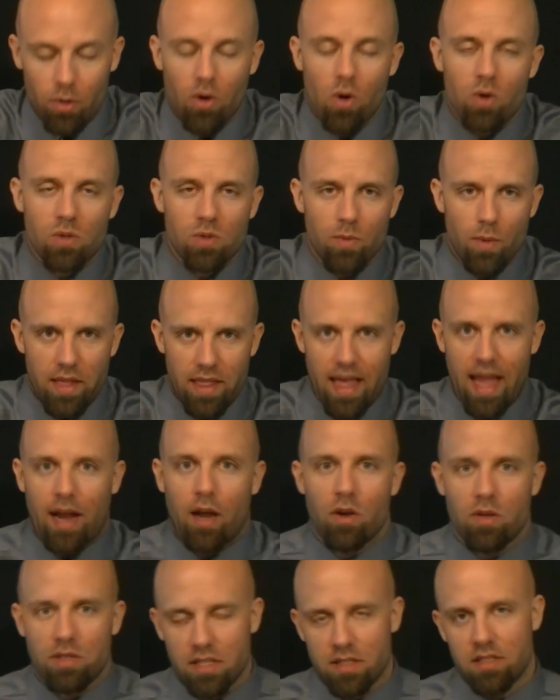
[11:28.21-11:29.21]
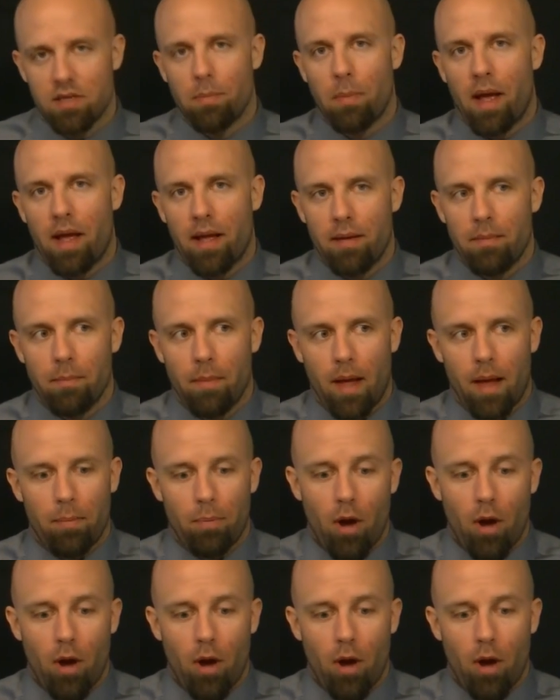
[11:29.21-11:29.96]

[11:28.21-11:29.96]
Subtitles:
Of course, that goes into my